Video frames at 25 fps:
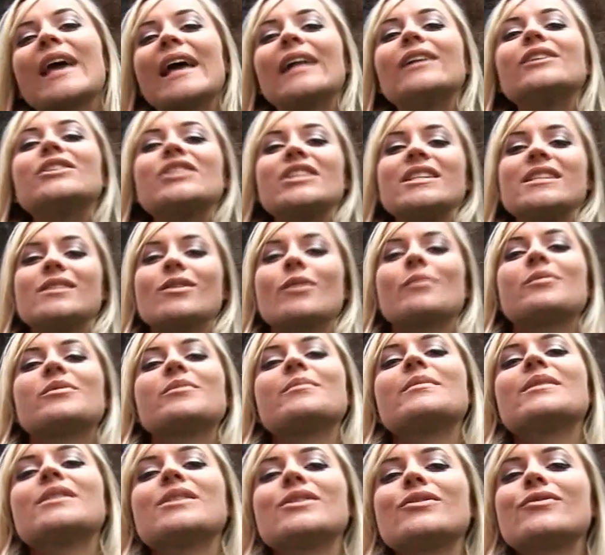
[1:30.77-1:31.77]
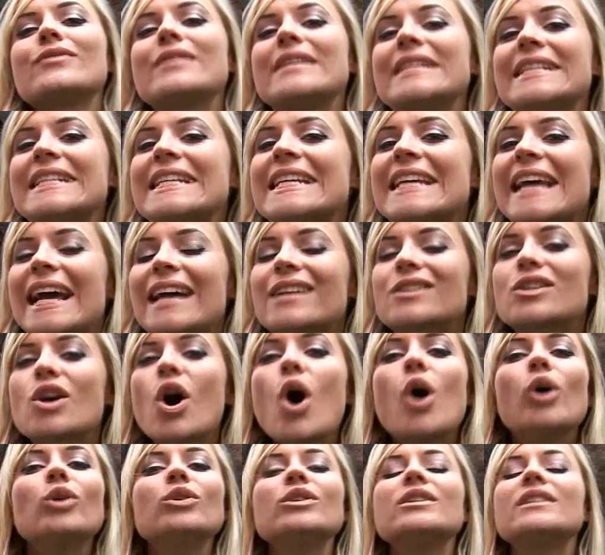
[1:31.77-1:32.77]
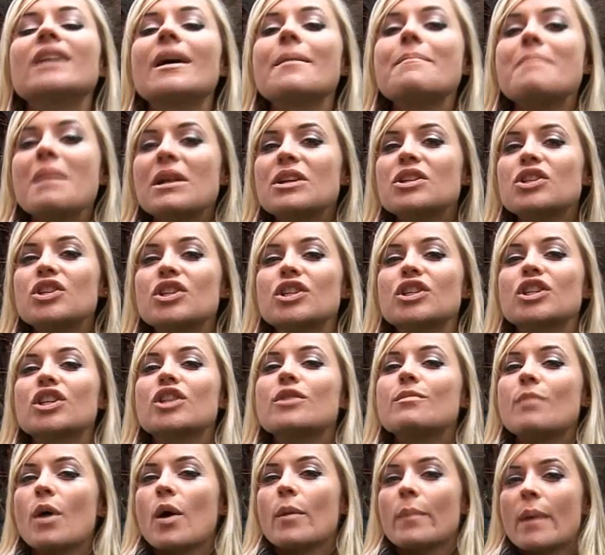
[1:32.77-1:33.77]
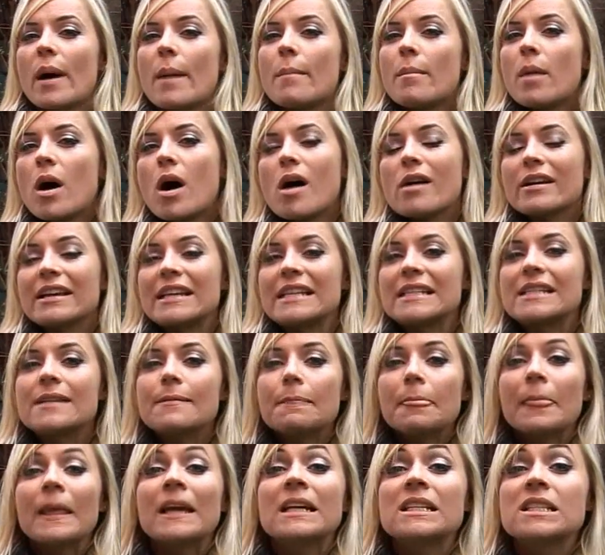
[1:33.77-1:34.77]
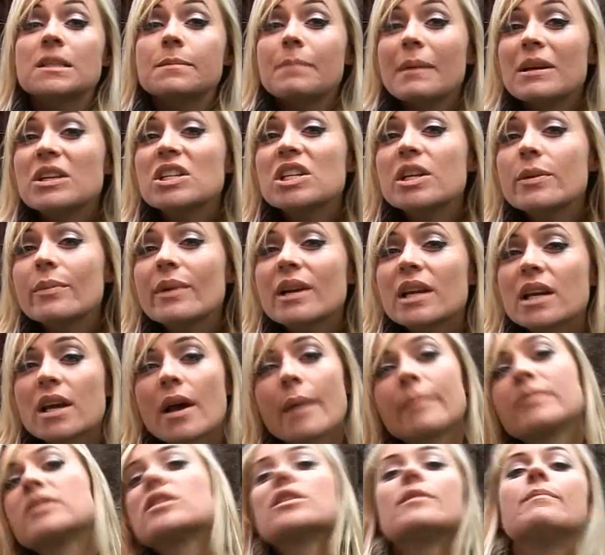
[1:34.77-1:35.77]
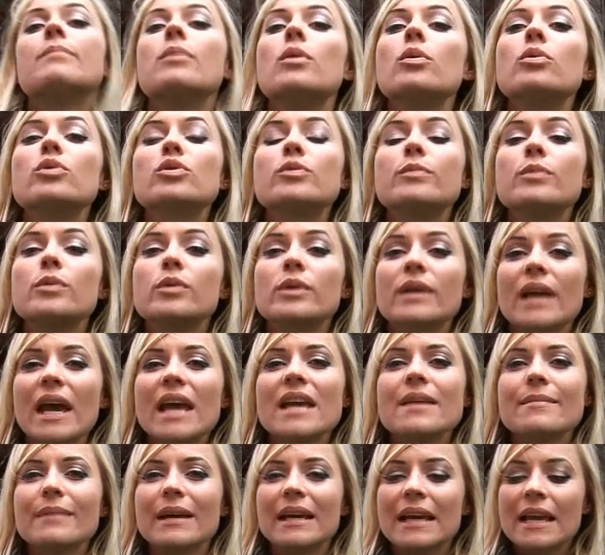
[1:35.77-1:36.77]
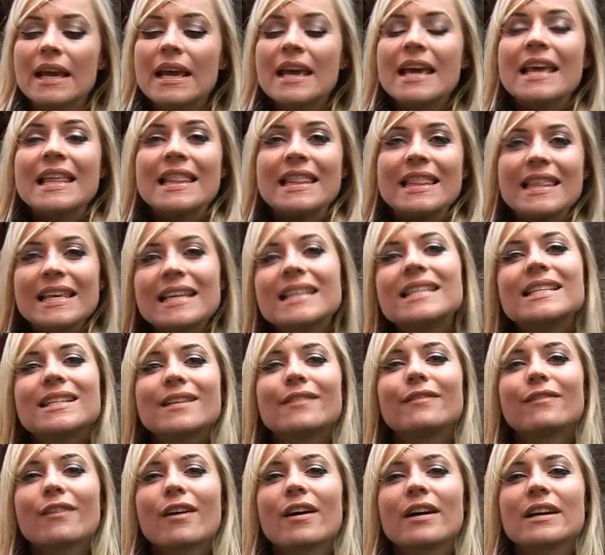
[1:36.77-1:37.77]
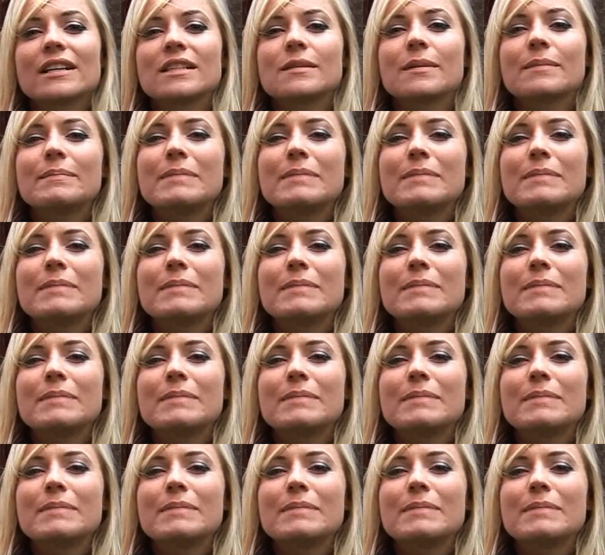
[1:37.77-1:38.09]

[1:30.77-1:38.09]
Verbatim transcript: LG's Optimus 3D adds a whole new dimension to the mobile market, especially when it comes to portable gaming. This device